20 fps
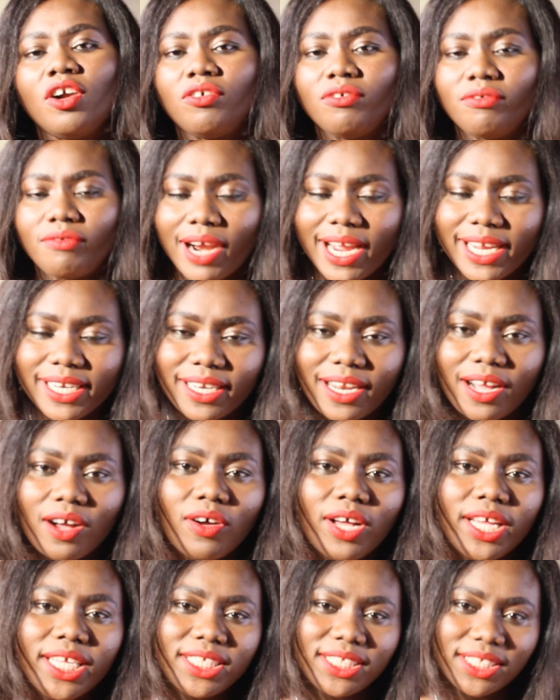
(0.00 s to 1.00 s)
Right
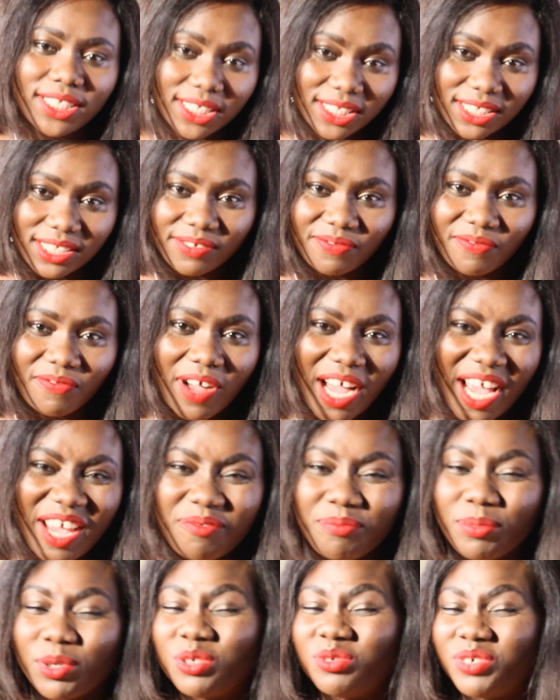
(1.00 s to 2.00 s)
now it's
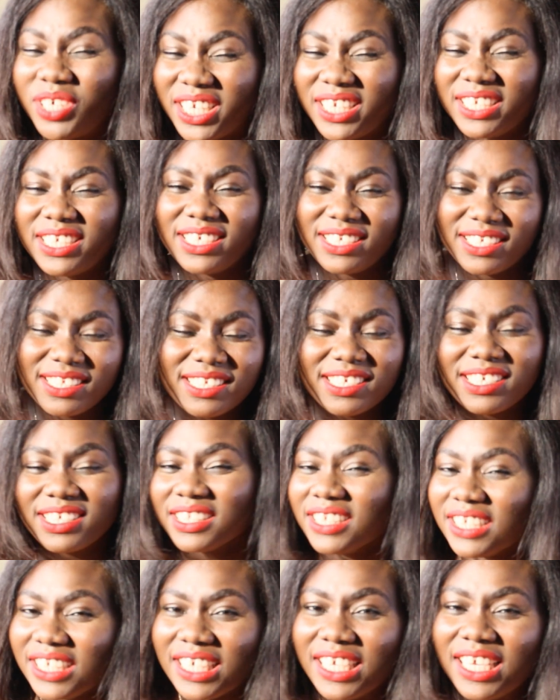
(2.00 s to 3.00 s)
65, but
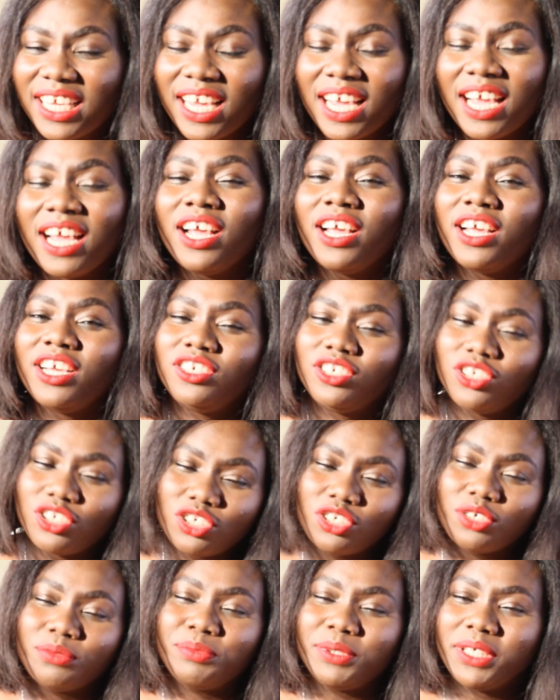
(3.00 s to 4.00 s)
realistically you
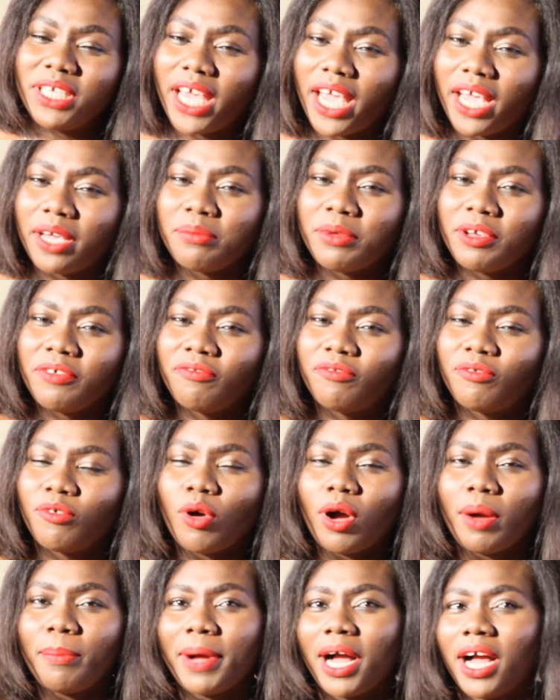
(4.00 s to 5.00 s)
should be aiming
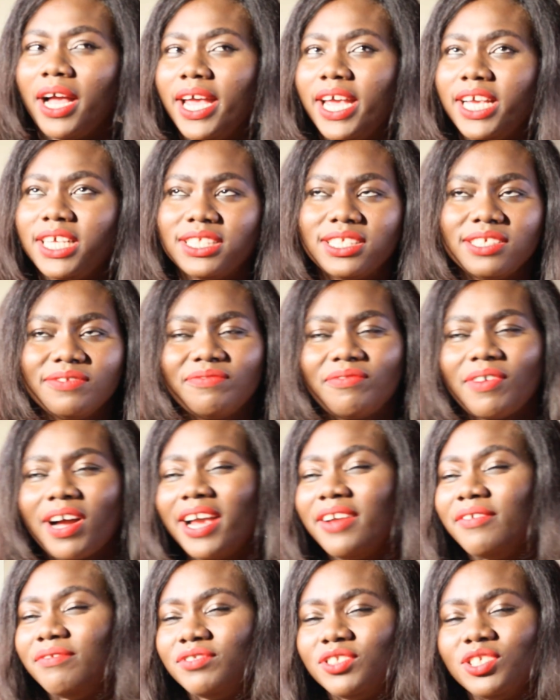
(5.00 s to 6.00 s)
for about
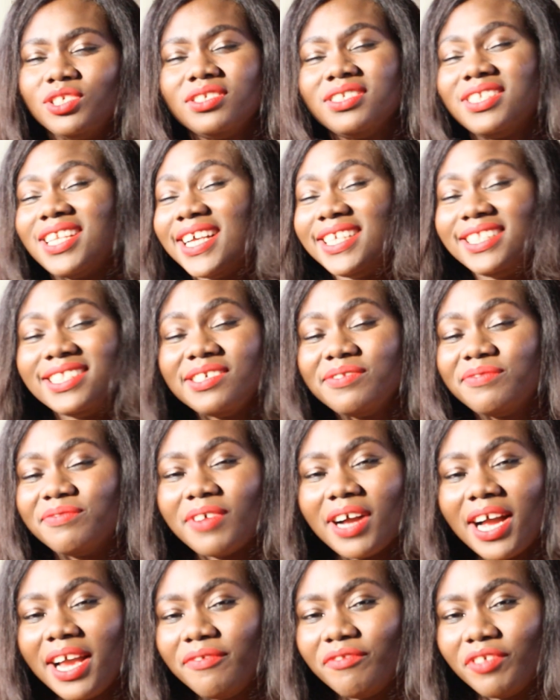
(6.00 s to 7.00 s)
85 to
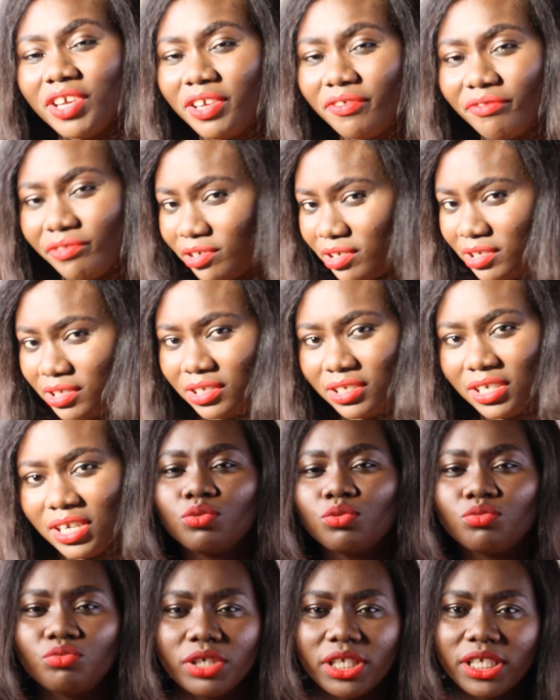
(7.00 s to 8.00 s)
95. Even
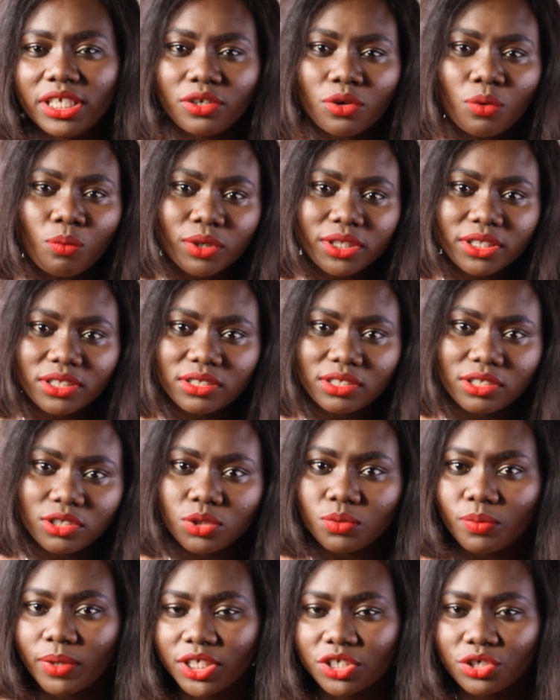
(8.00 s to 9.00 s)
don't really know what the
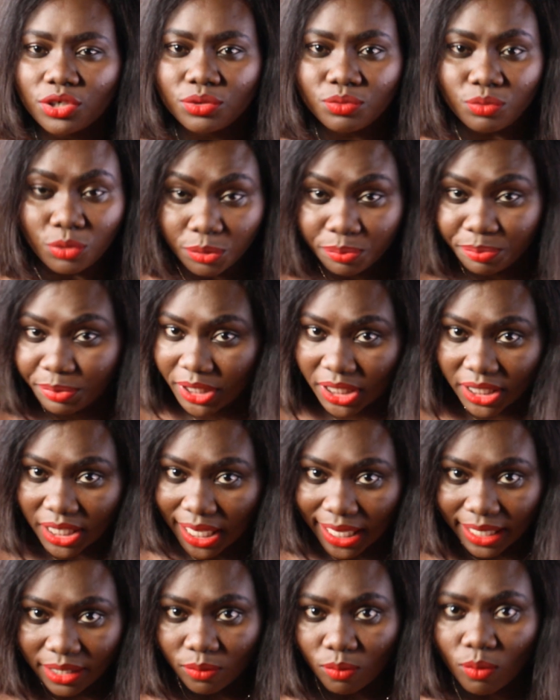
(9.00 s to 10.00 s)
situation will be
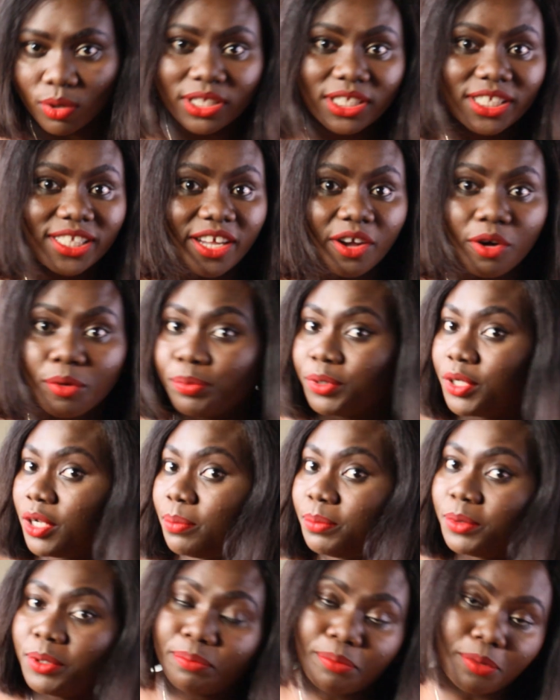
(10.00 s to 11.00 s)
like once they open
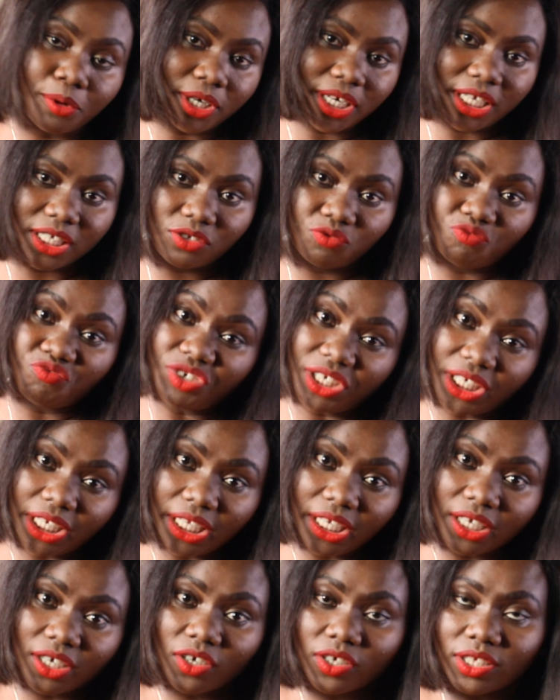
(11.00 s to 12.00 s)
up the borders,
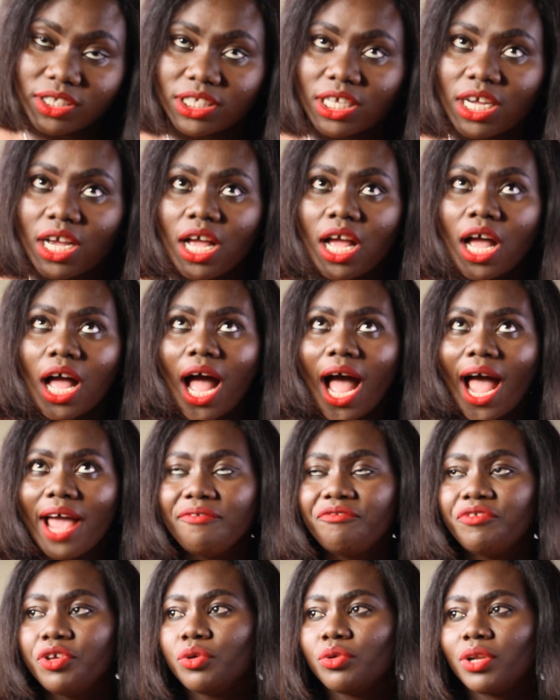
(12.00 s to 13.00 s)
really, because
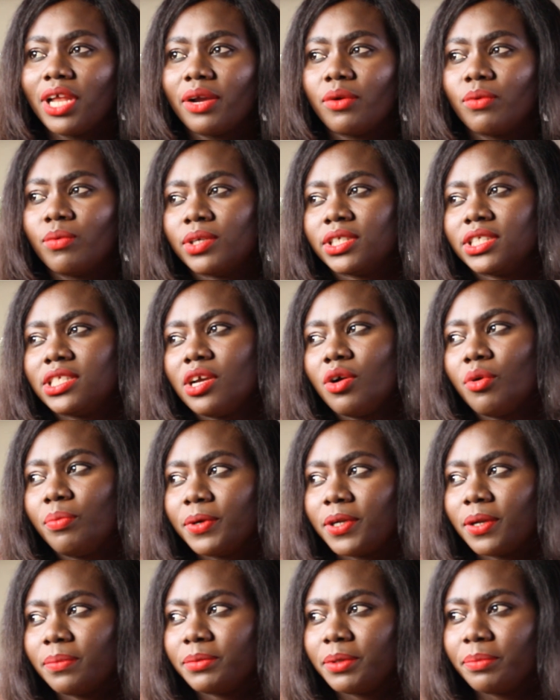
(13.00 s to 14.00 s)
I feel like once they
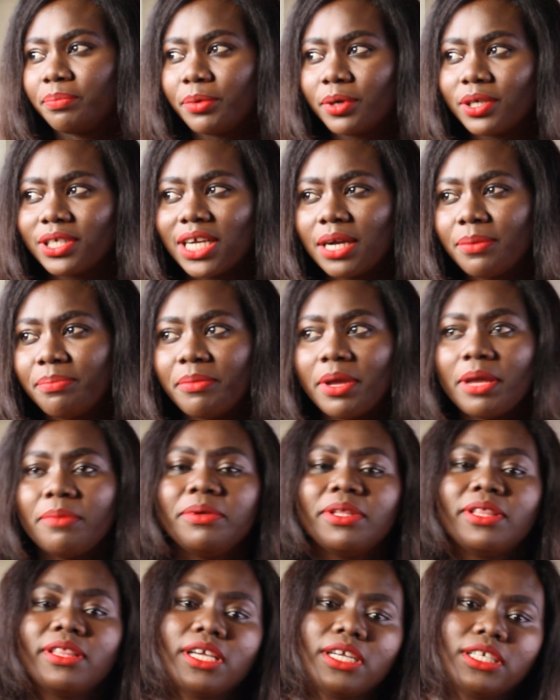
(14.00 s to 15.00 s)
open up the border,
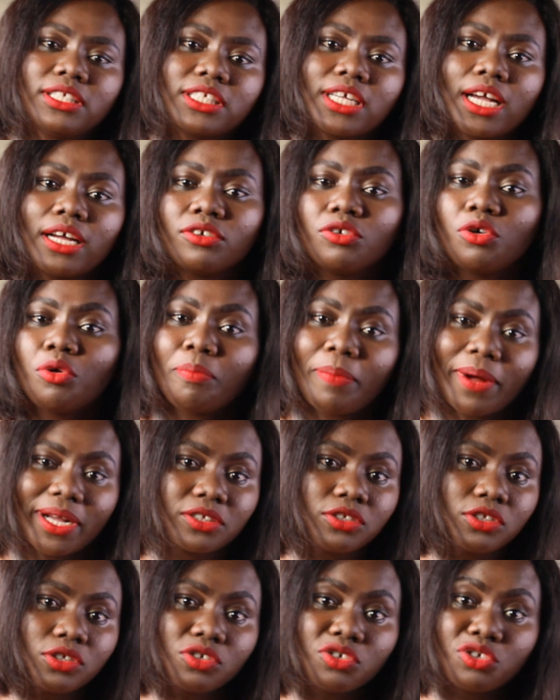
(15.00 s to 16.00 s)
maybe things can go
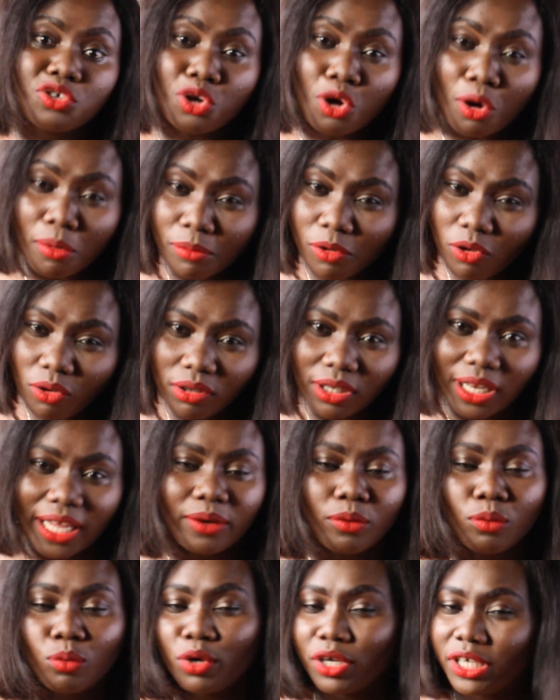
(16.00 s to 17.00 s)
back to normal,
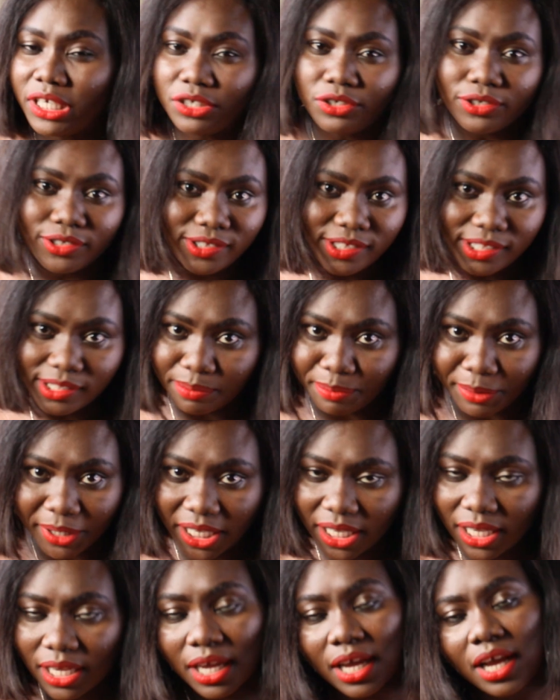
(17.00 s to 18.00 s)
like what it used to
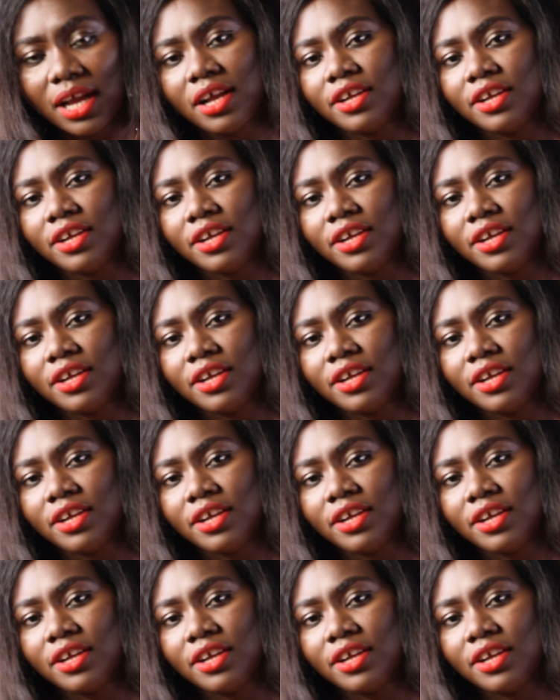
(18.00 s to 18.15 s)
be.